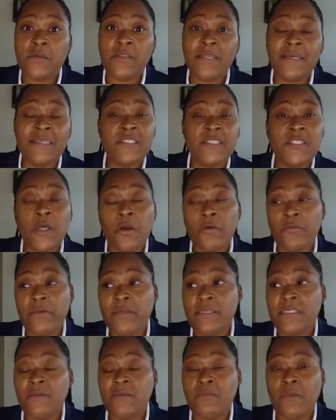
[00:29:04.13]
there's no
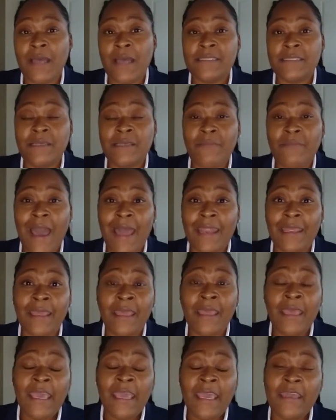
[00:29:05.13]
reason why somebody
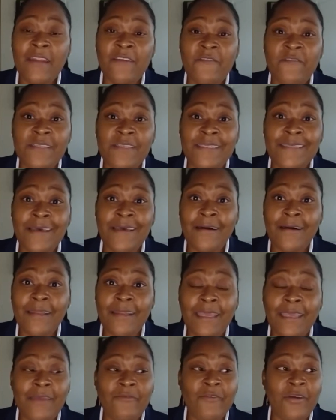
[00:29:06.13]
in a
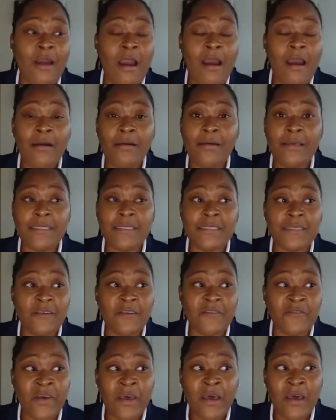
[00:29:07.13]
facility, regardless
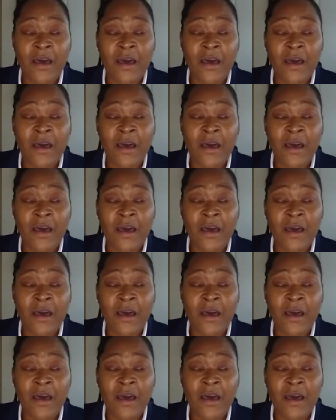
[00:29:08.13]
of